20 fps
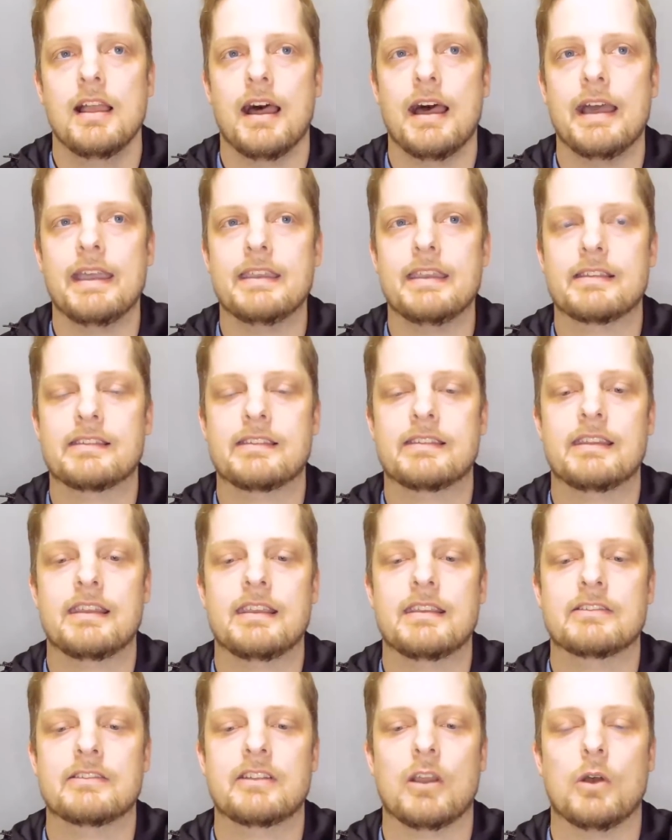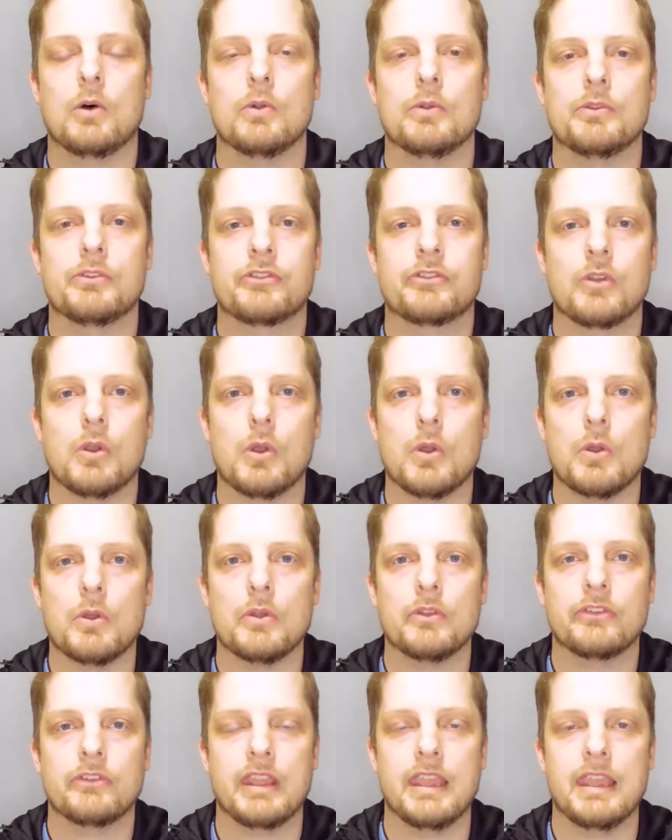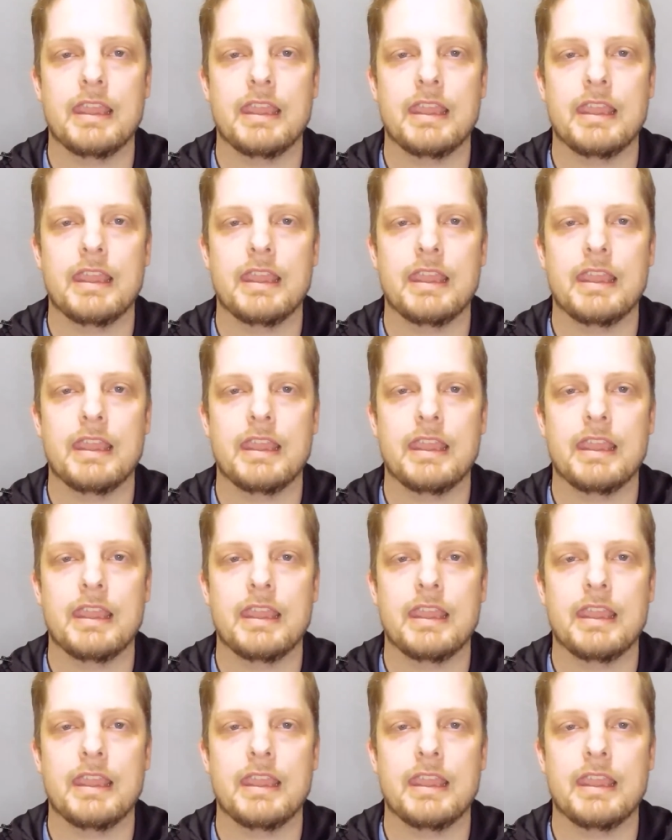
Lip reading: I assist old souls